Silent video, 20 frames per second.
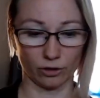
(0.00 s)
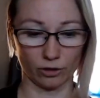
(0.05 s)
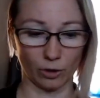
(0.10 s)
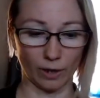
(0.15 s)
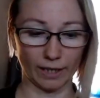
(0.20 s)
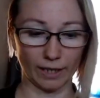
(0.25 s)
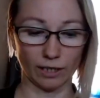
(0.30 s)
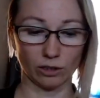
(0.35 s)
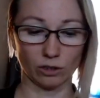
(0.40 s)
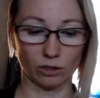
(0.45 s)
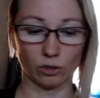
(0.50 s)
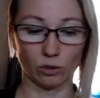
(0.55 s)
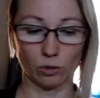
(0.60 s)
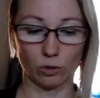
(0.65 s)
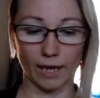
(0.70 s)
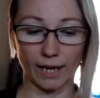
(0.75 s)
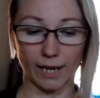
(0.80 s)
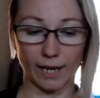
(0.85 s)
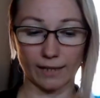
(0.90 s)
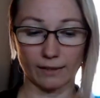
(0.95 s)
So I need 2
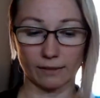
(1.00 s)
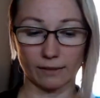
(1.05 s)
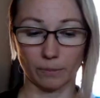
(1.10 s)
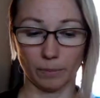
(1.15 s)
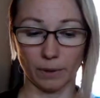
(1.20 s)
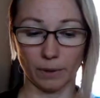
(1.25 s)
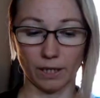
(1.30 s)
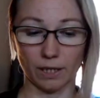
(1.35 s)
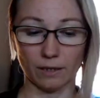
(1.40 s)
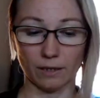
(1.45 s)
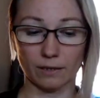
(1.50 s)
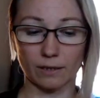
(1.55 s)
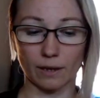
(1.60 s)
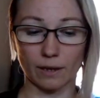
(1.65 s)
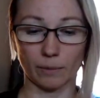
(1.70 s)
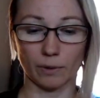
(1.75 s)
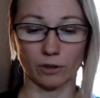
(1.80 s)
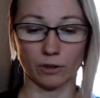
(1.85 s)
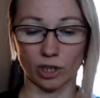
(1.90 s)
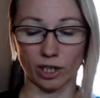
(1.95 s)
cans of beans.
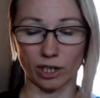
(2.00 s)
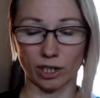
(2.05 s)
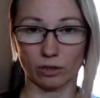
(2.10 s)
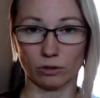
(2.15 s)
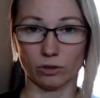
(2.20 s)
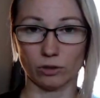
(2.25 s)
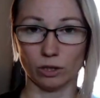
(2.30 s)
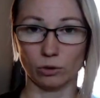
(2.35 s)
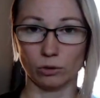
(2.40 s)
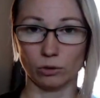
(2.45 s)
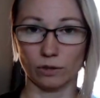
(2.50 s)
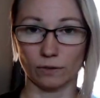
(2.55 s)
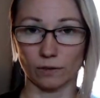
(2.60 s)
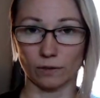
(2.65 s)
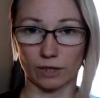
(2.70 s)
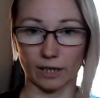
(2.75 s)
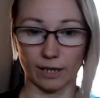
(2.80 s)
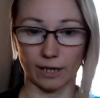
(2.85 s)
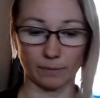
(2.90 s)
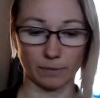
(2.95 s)
I'm going to try to do 2
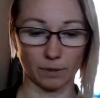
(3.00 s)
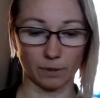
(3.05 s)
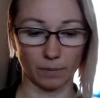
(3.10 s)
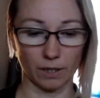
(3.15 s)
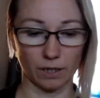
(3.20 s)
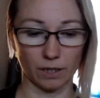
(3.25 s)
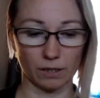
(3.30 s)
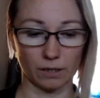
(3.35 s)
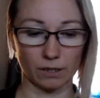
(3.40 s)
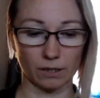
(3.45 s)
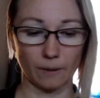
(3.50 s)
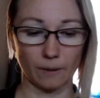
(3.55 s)
different types of beans.